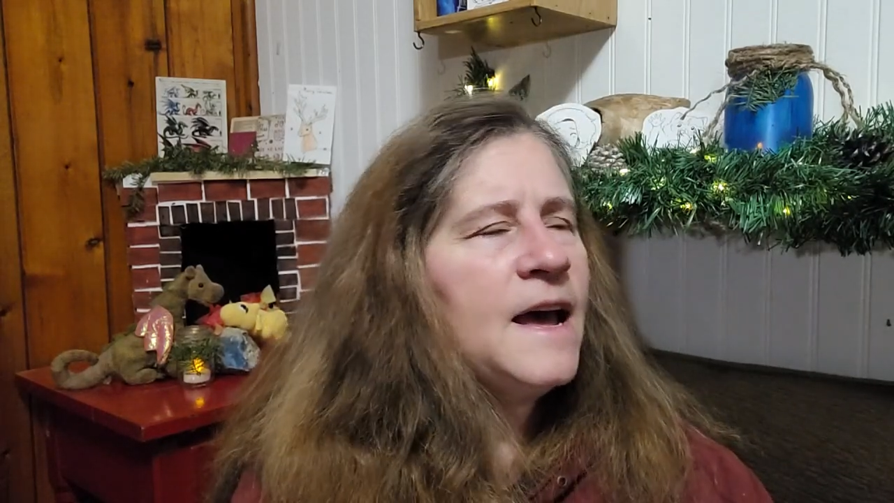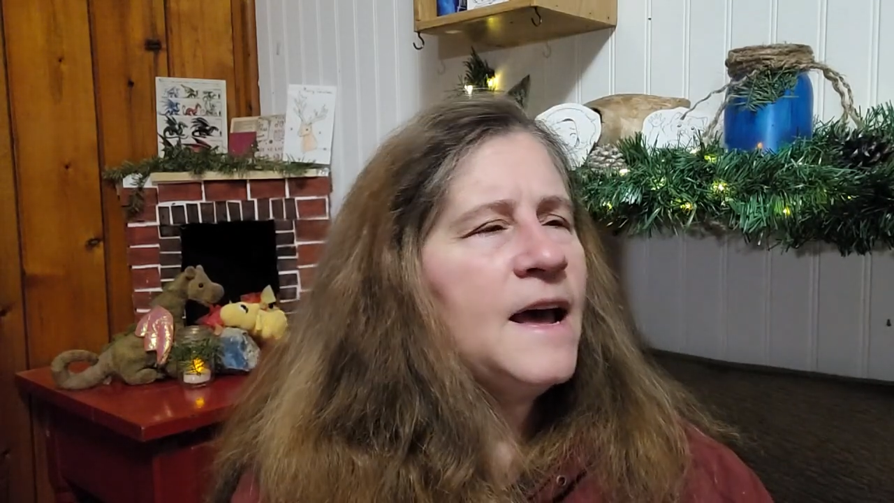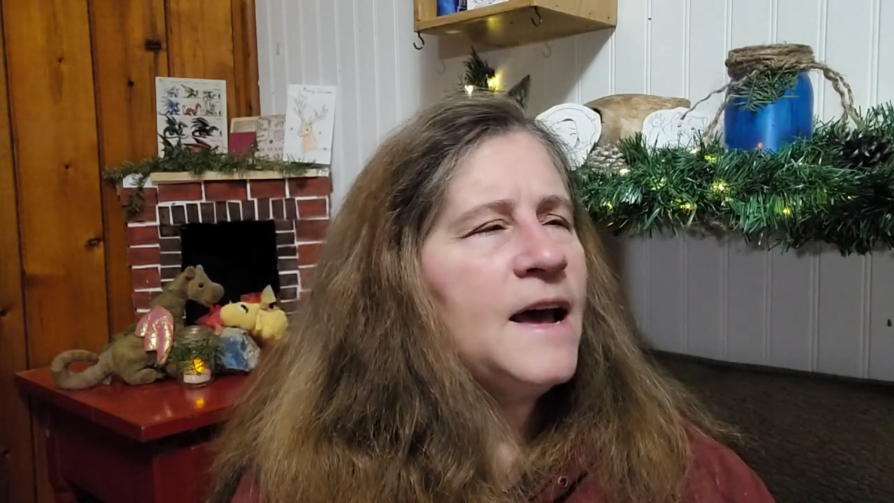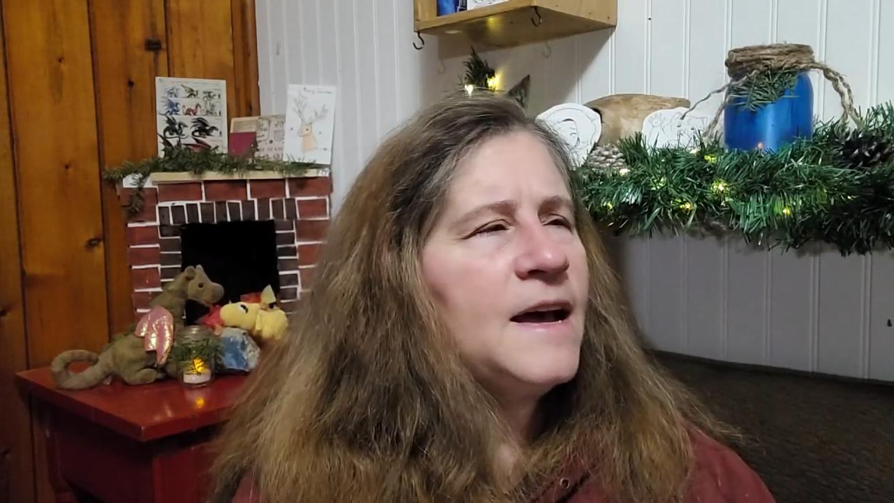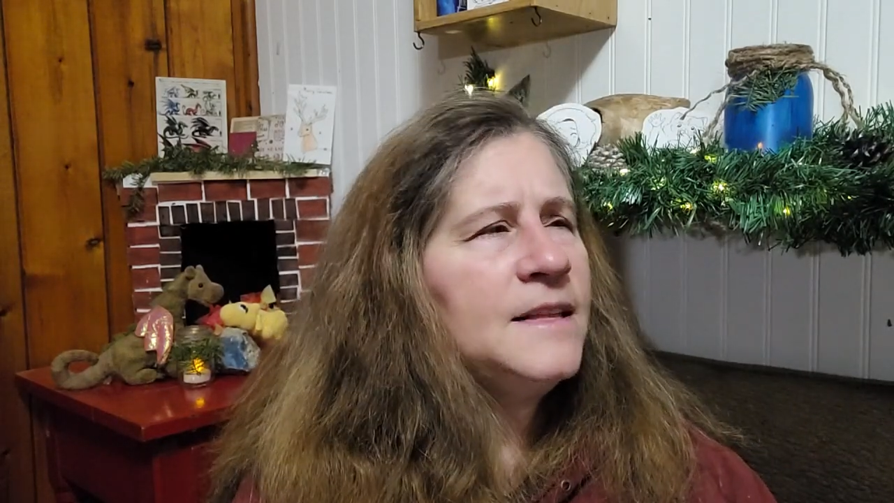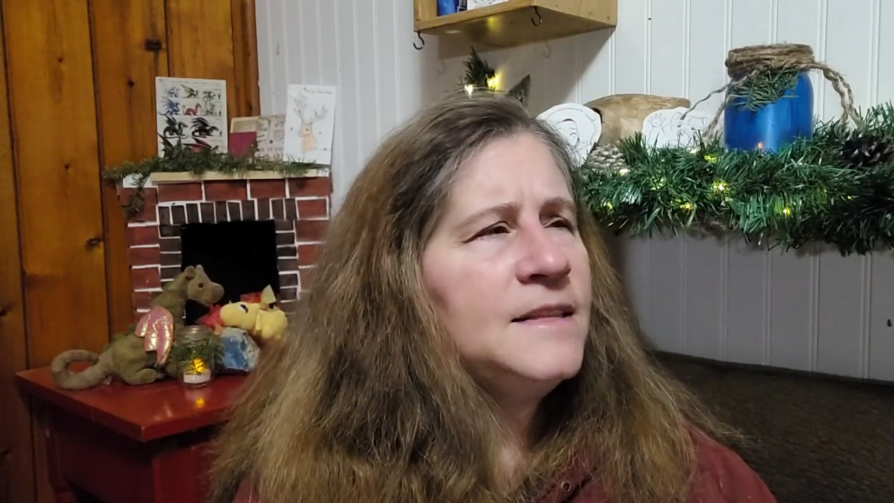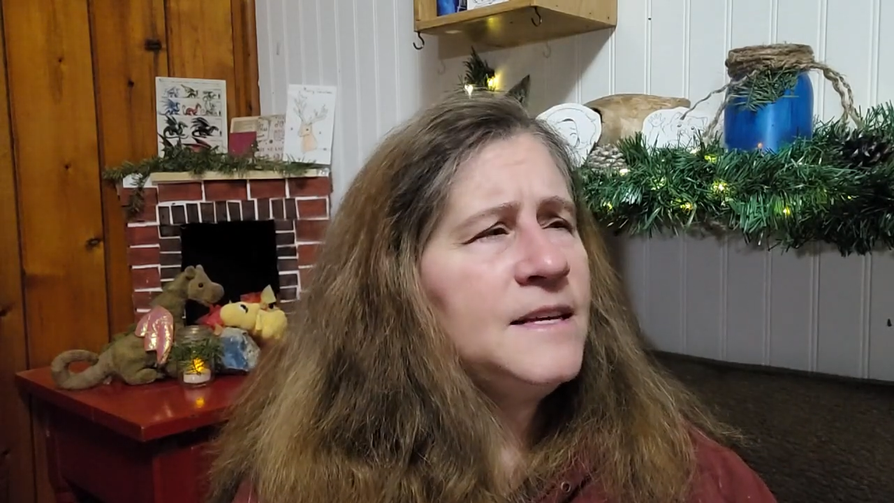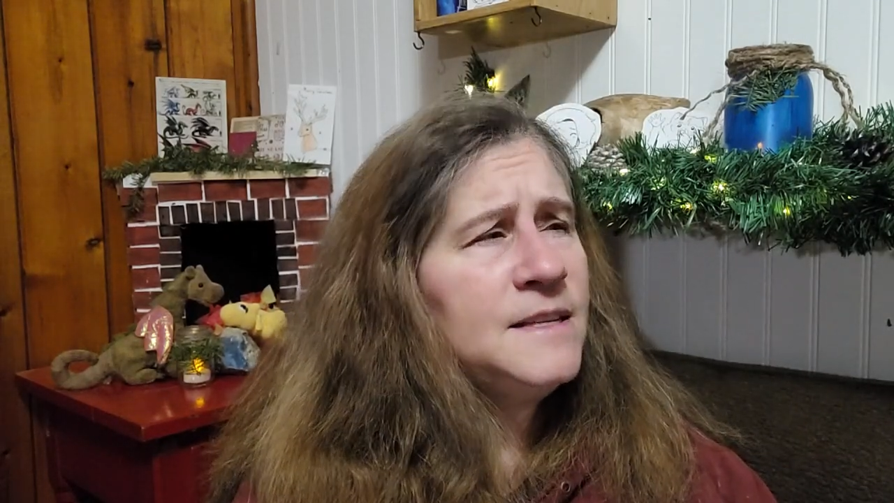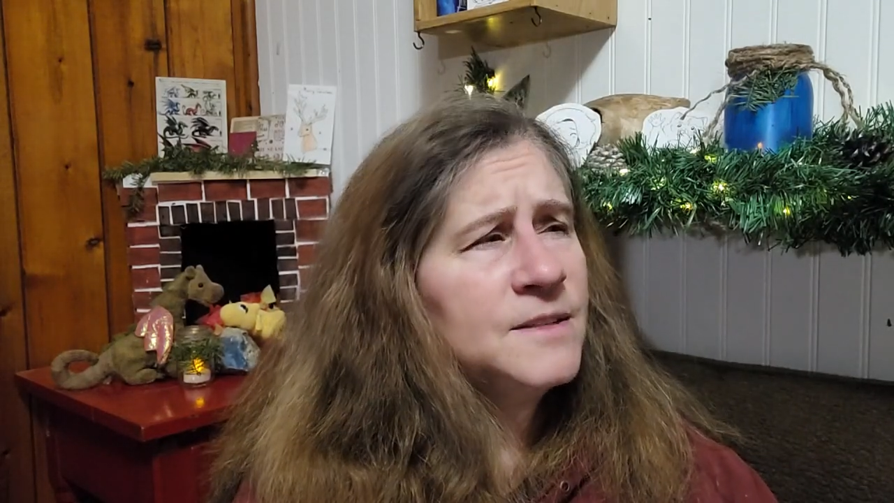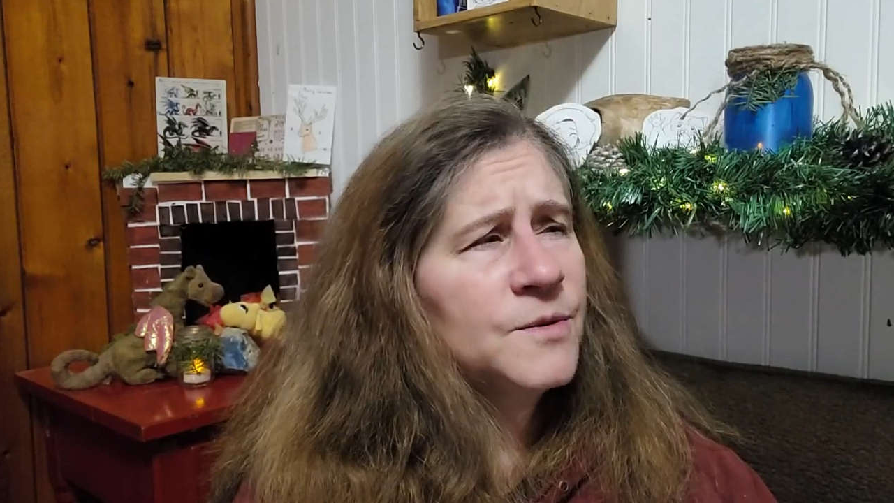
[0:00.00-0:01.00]
and
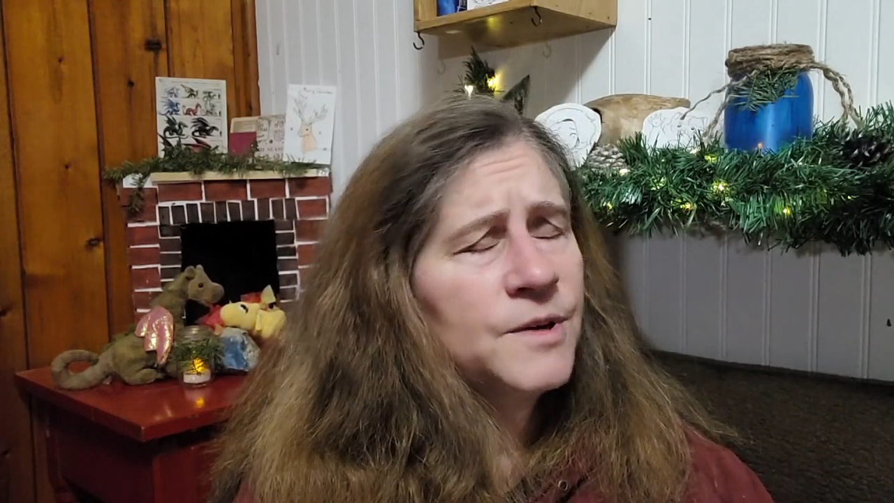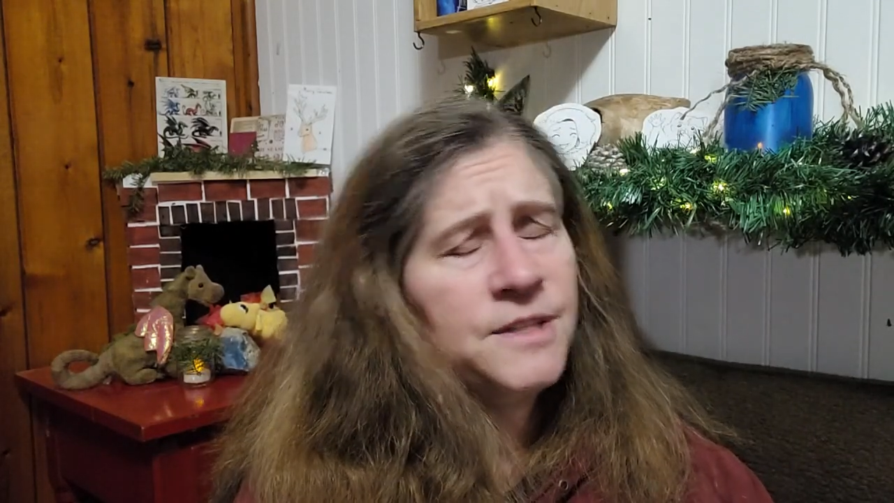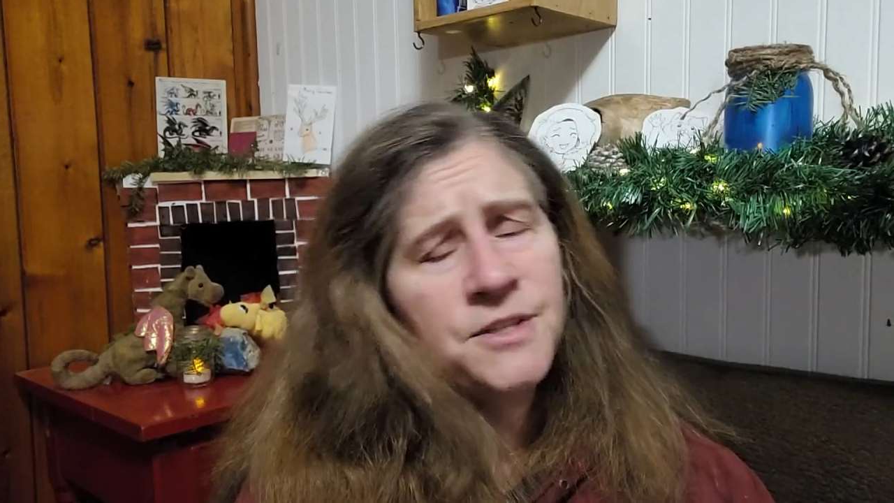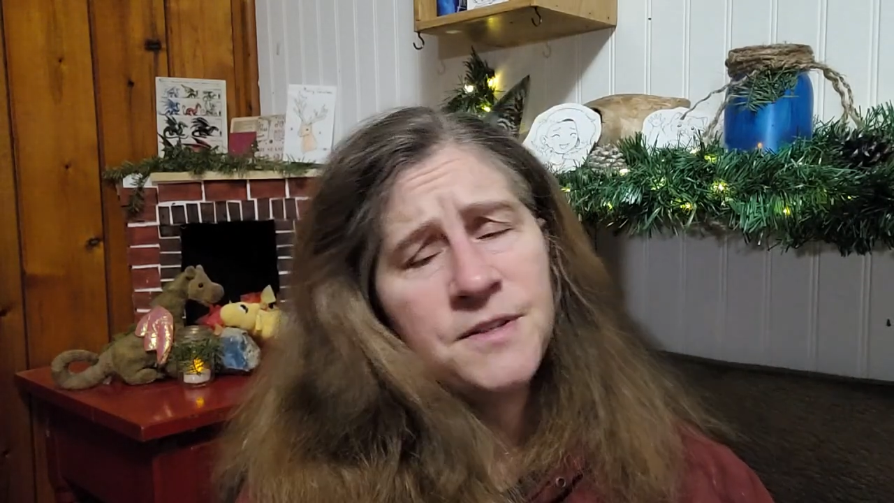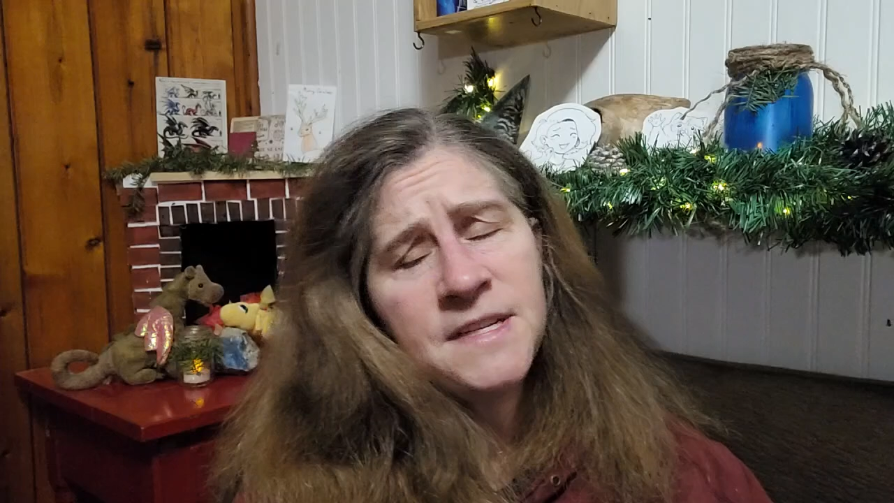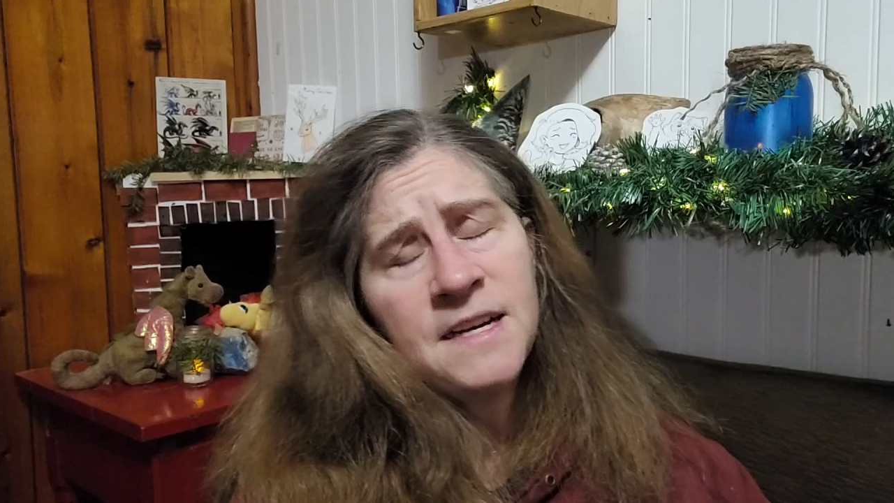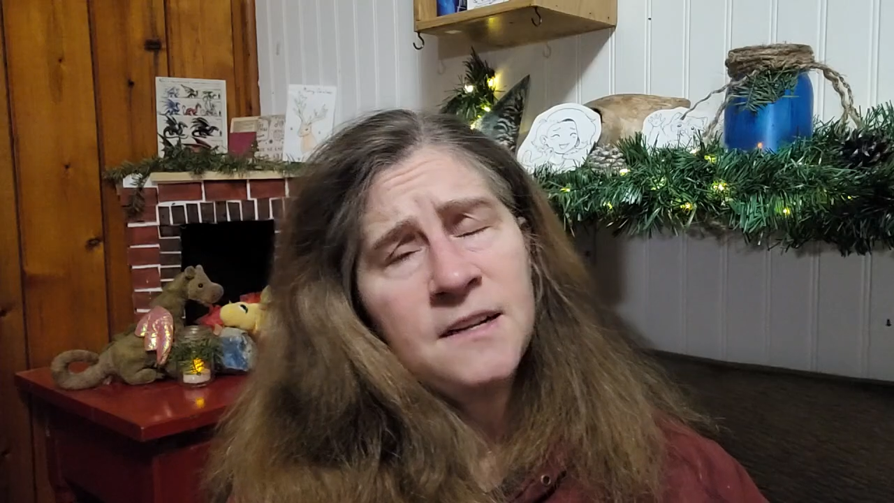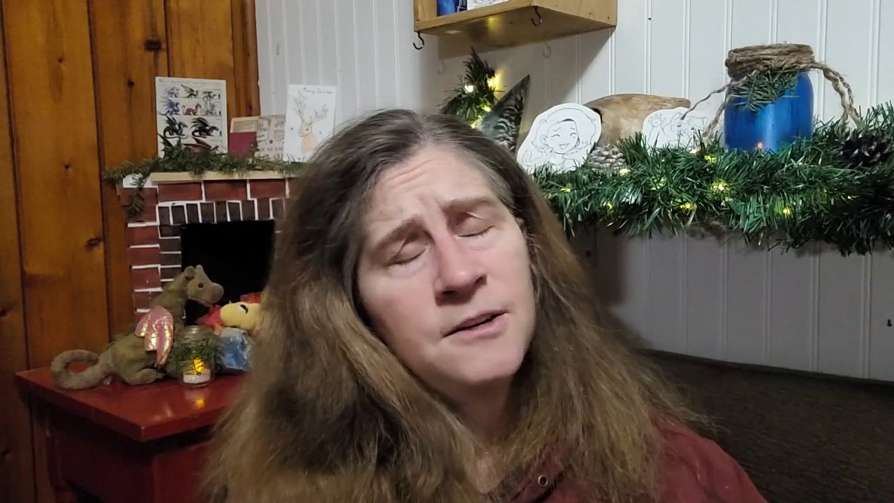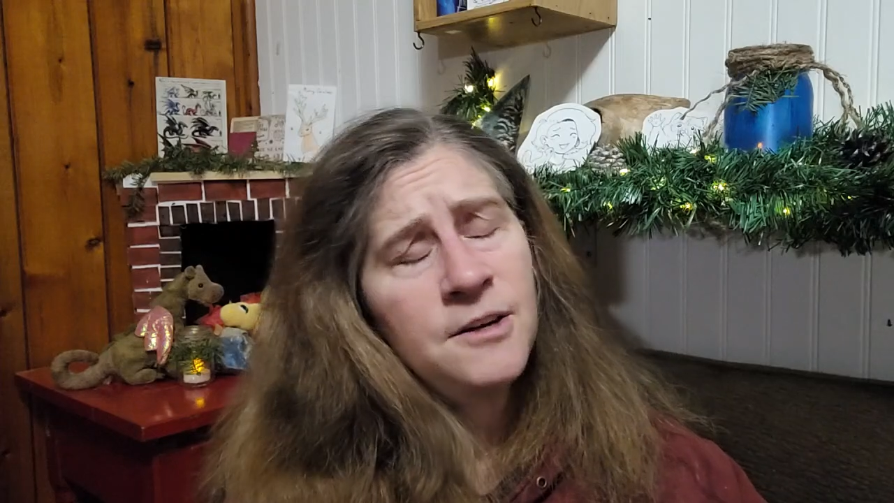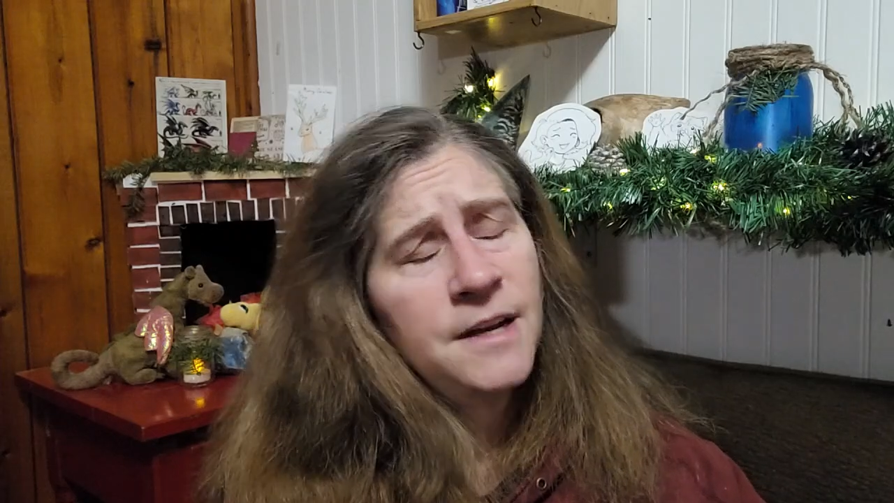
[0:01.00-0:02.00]
he's going to tell her